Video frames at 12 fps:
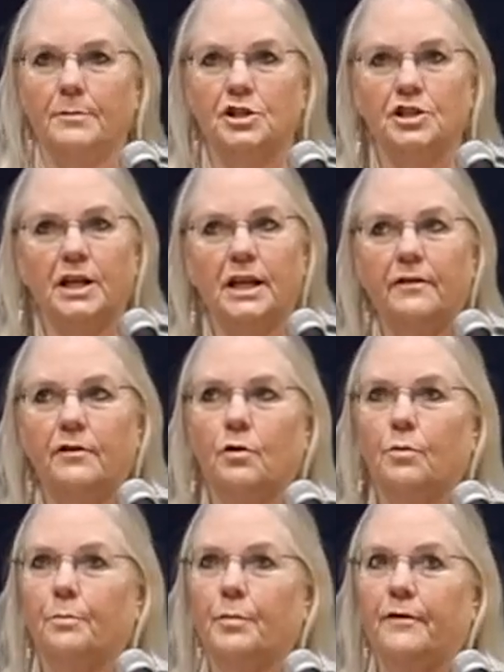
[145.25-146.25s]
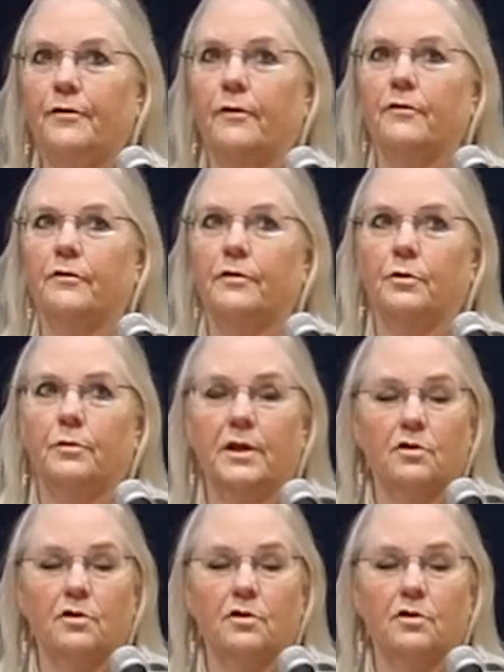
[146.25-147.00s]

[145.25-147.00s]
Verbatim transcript: I'm just going to give a brief overview.